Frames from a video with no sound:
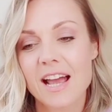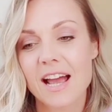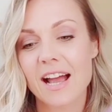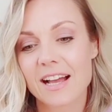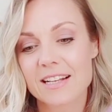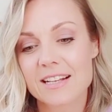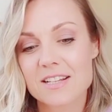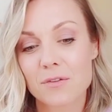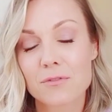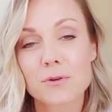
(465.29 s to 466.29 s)
And
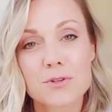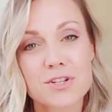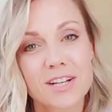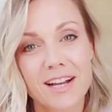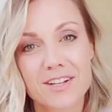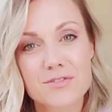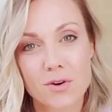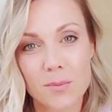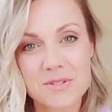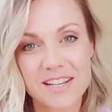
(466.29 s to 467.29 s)
unfortunately I
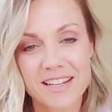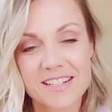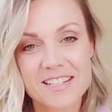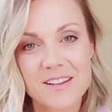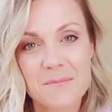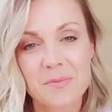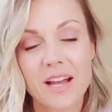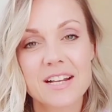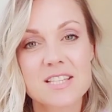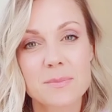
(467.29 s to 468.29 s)
dropped it and
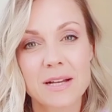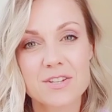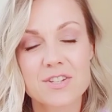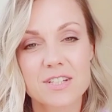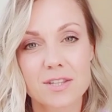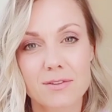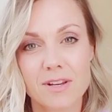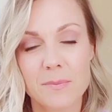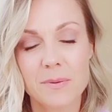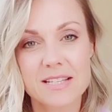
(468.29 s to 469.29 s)
it smashed into 3
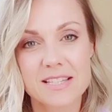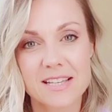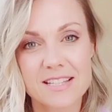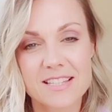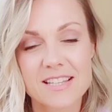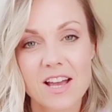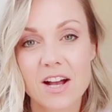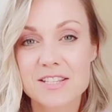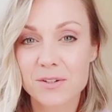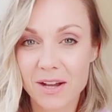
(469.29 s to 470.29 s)
pieces. I
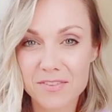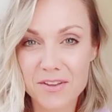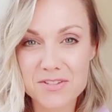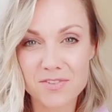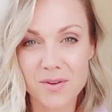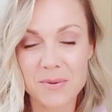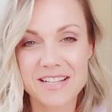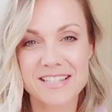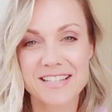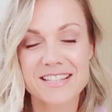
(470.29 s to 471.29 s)
still have those 3
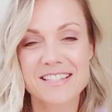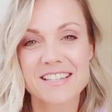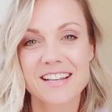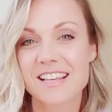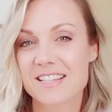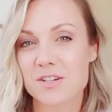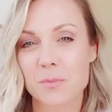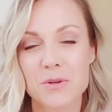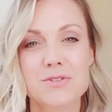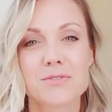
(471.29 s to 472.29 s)
pieces. They're still
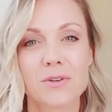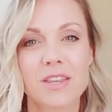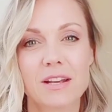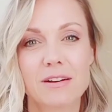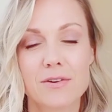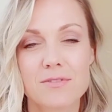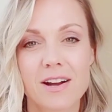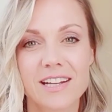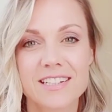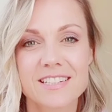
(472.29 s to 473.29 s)
beautiful in their own right.